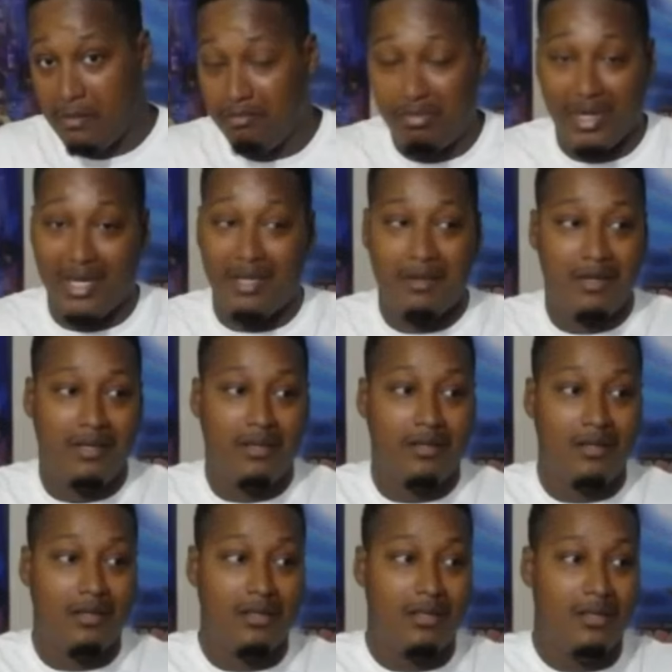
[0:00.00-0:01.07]
but
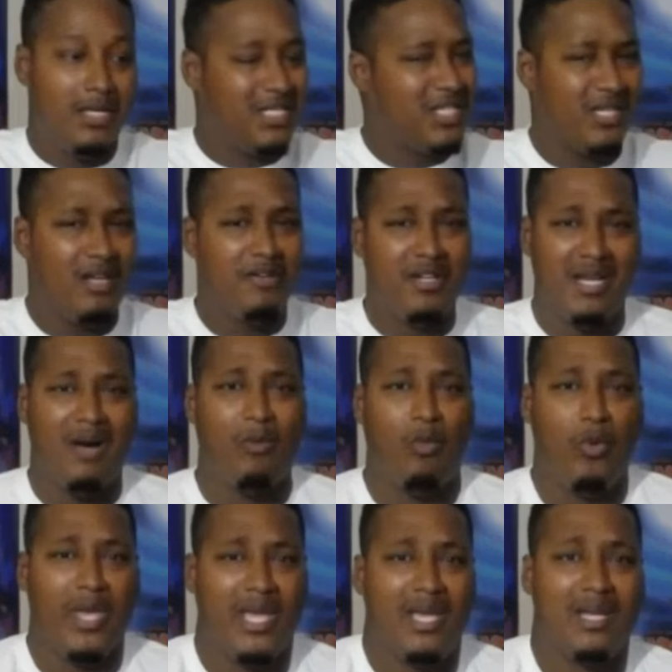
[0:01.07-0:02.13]
Nintendo did not
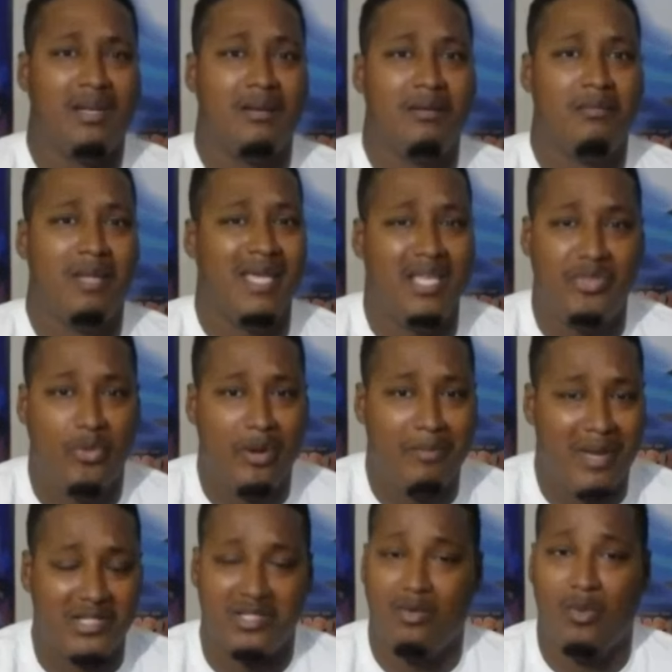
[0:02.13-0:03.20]
win E3
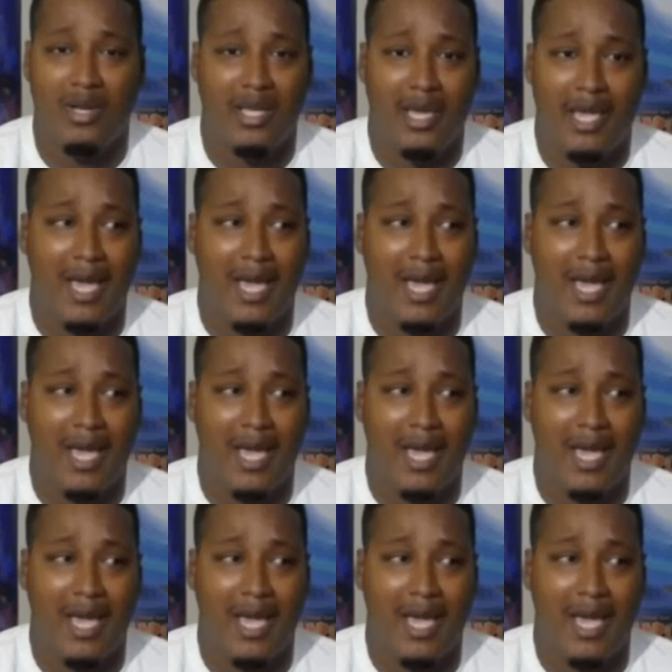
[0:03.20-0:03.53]
based on one game.